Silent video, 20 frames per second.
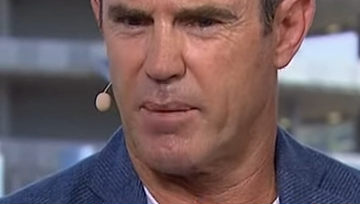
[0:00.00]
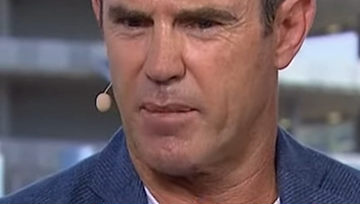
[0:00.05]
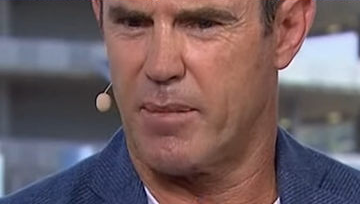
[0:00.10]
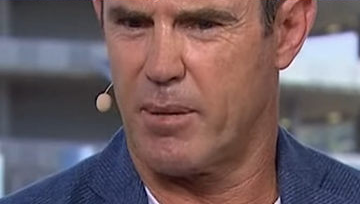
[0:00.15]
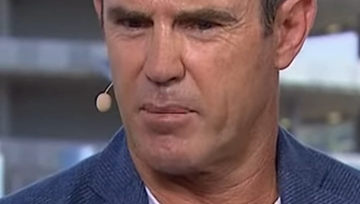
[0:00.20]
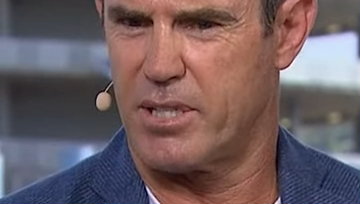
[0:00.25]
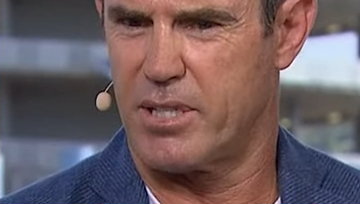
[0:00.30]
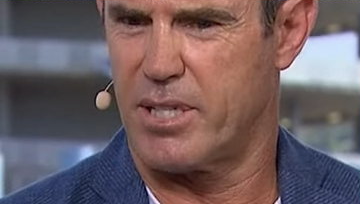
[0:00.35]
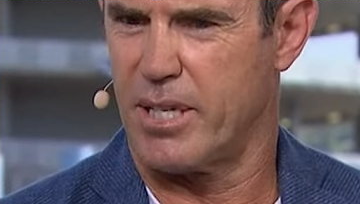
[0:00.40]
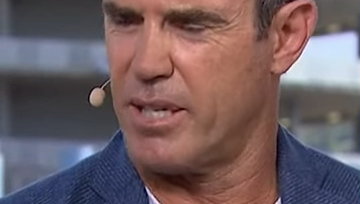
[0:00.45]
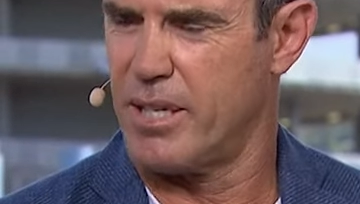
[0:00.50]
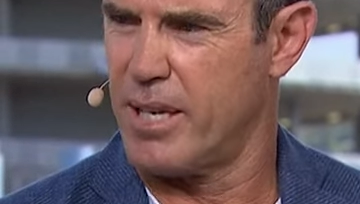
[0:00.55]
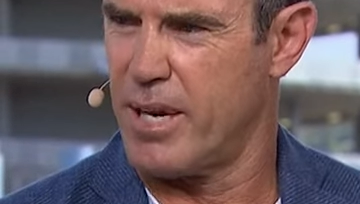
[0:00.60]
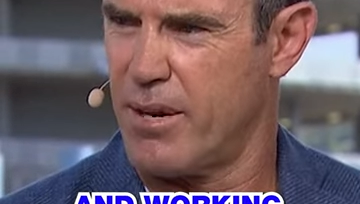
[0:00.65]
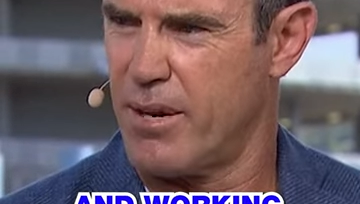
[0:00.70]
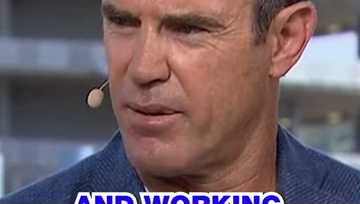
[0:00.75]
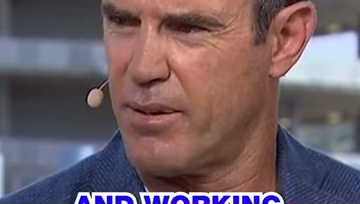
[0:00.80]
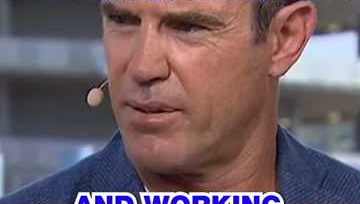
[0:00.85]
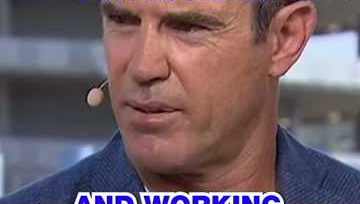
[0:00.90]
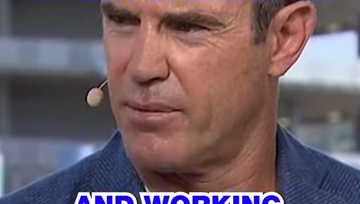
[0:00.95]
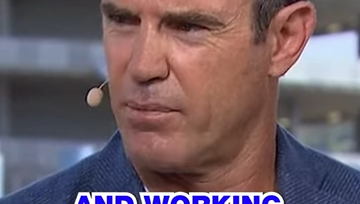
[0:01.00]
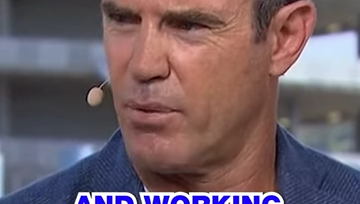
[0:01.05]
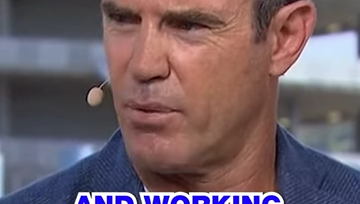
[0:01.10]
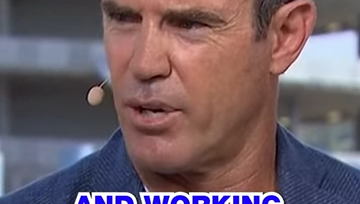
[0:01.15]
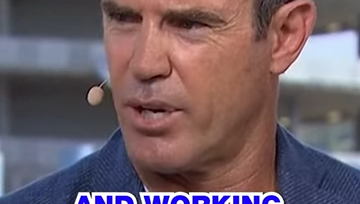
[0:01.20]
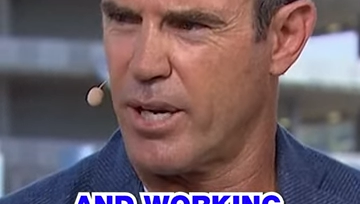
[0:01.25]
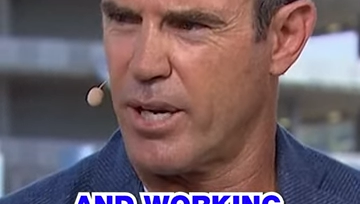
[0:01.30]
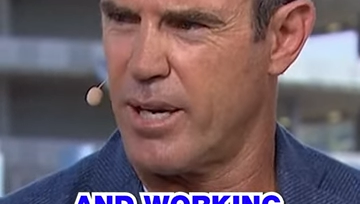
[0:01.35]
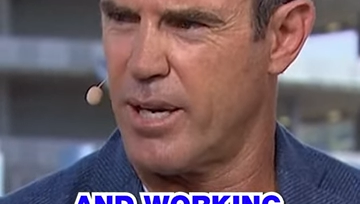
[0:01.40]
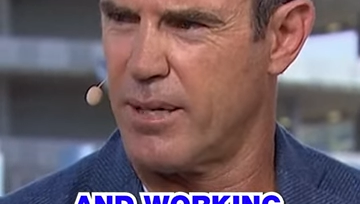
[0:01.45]
They'll be sitting there and
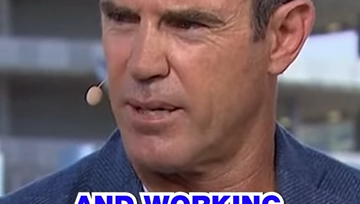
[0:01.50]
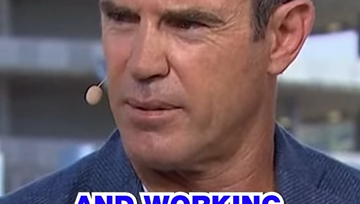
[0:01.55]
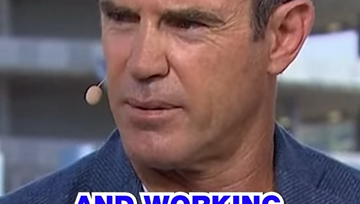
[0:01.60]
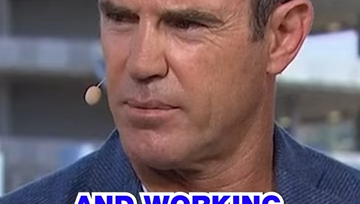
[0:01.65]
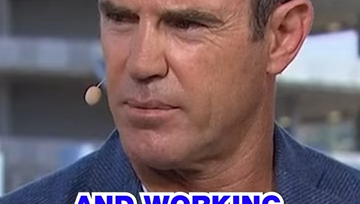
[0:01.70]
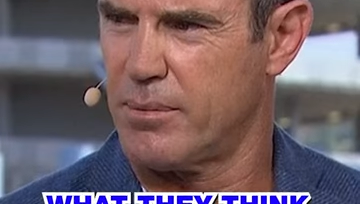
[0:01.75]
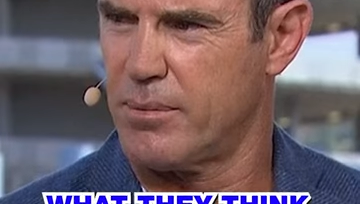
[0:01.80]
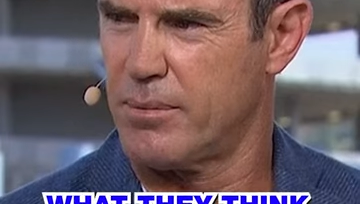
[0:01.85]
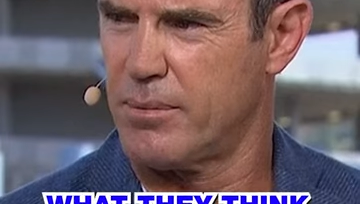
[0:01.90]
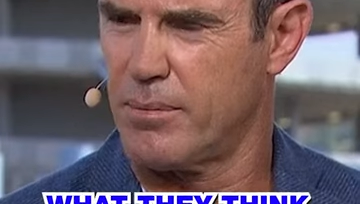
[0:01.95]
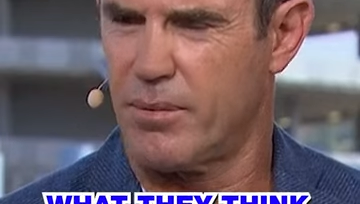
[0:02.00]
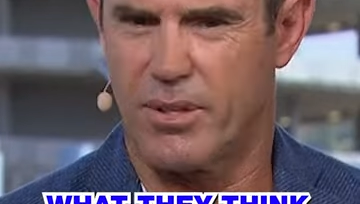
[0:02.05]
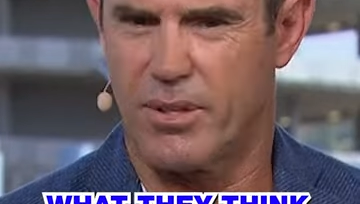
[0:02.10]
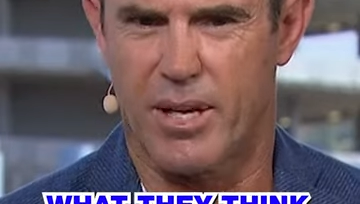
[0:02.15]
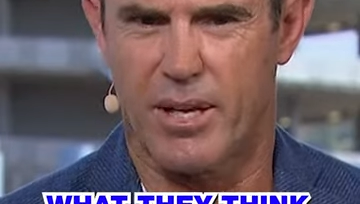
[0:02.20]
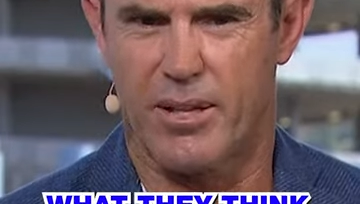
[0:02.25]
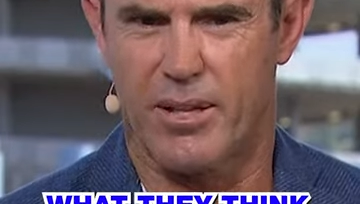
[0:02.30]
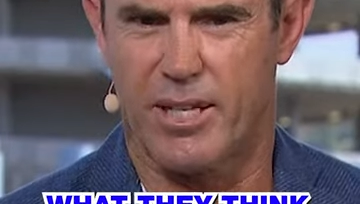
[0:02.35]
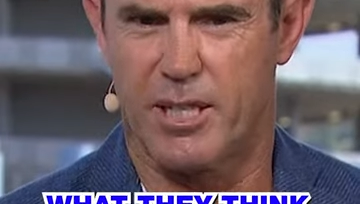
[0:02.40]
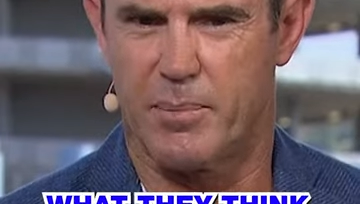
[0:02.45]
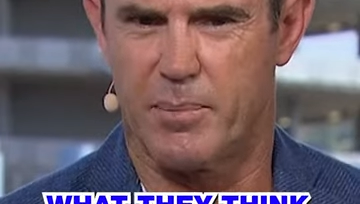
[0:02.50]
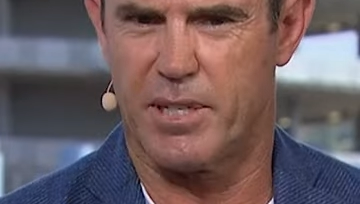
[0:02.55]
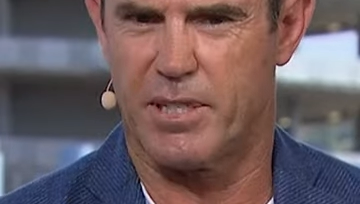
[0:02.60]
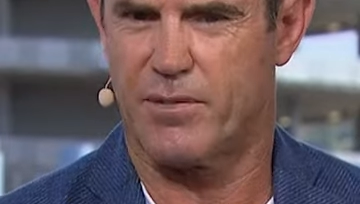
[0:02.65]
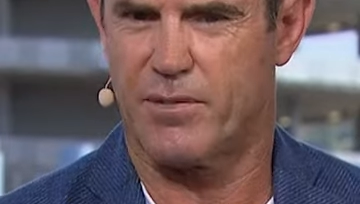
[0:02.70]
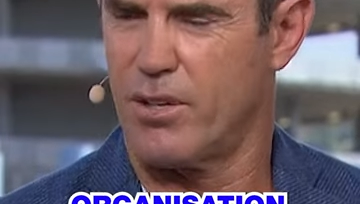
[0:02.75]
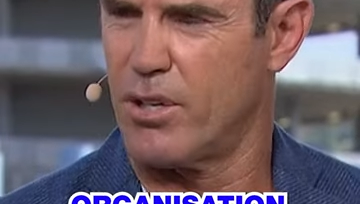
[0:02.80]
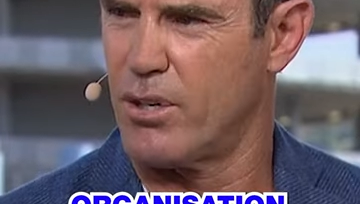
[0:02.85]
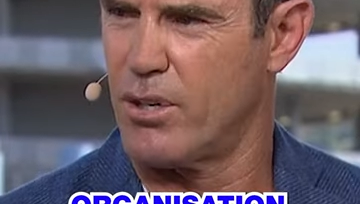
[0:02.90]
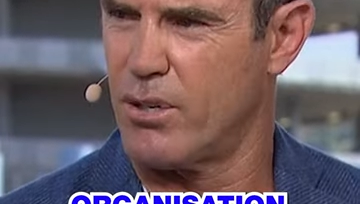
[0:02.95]
working out what they think's best
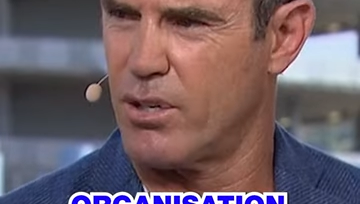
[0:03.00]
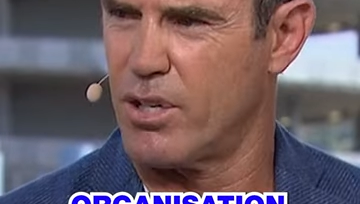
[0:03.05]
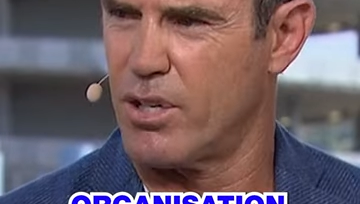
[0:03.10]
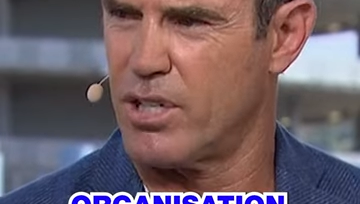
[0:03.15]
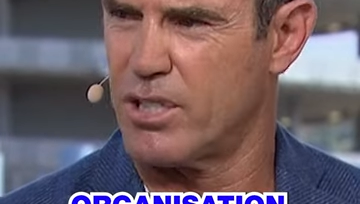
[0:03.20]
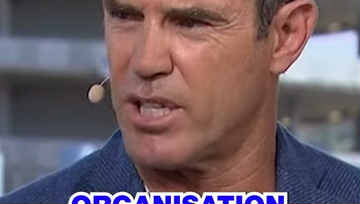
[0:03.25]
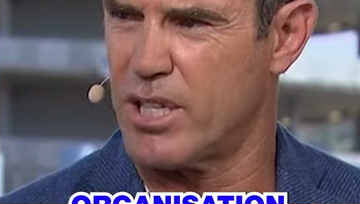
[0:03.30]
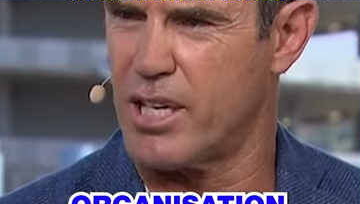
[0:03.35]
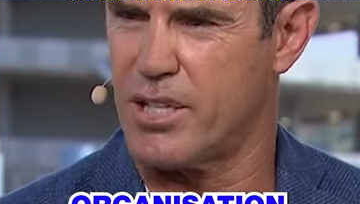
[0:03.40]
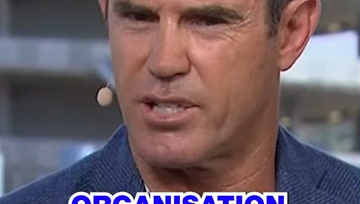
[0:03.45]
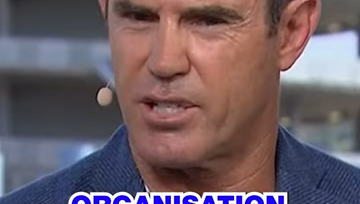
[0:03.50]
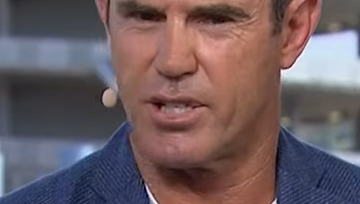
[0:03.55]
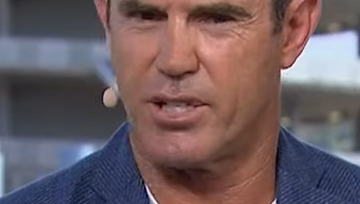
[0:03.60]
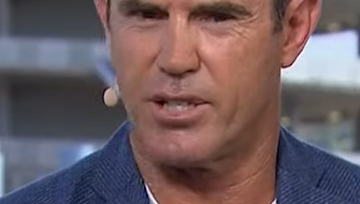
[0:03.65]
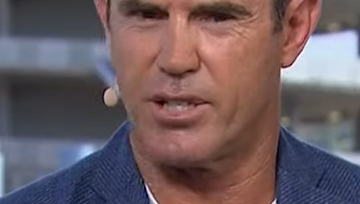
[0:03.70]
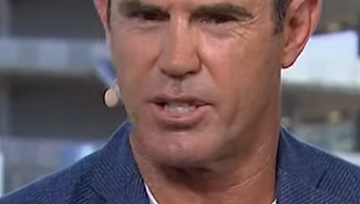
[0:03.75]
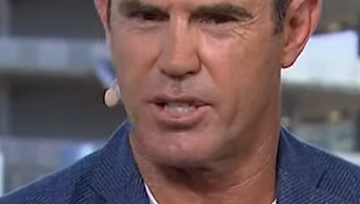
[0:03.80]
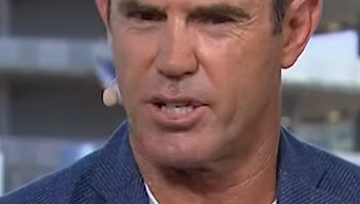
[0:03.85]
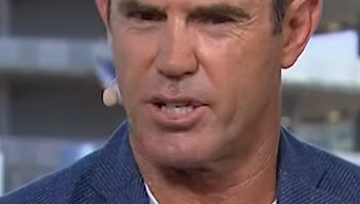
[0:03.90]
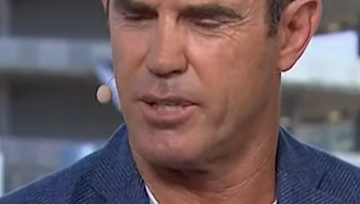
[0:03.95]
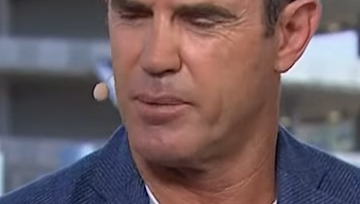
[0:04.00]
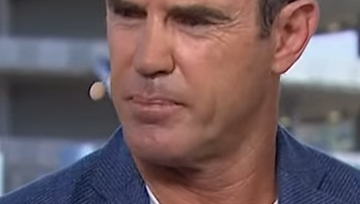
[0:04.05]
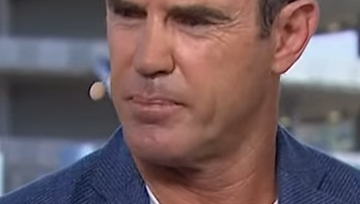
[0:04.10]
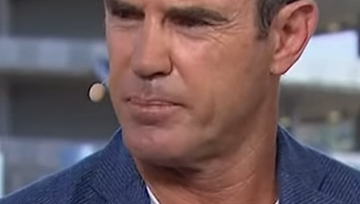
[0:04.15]
for the organisation and the team.